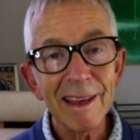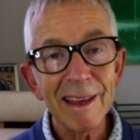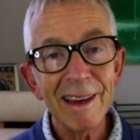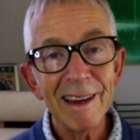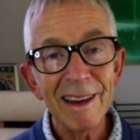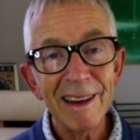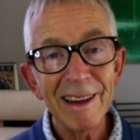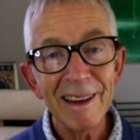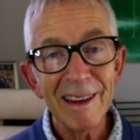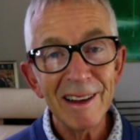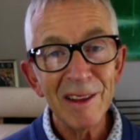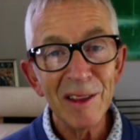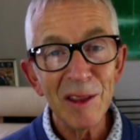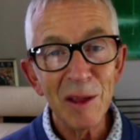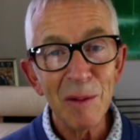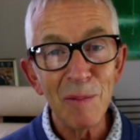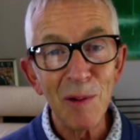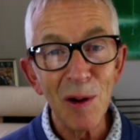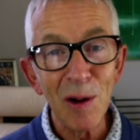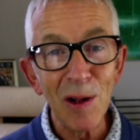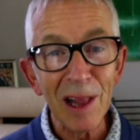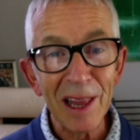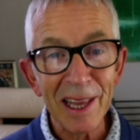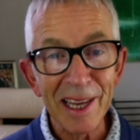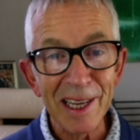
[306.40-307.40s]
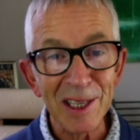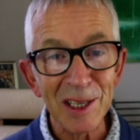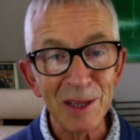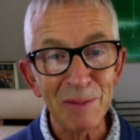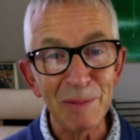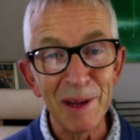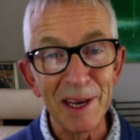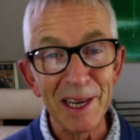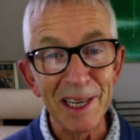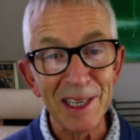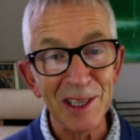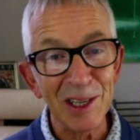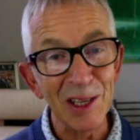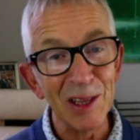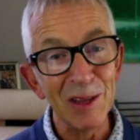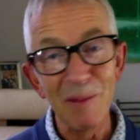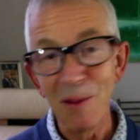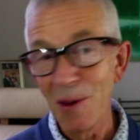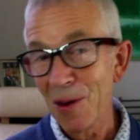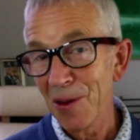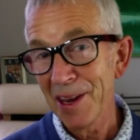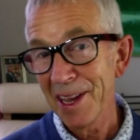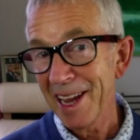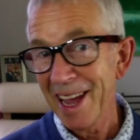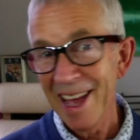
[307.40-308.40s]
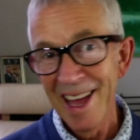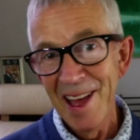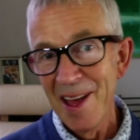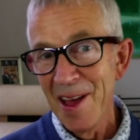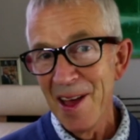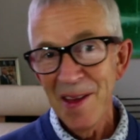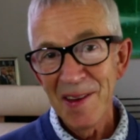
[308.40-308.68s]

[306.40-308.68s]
the broccoli and spinach in the morning.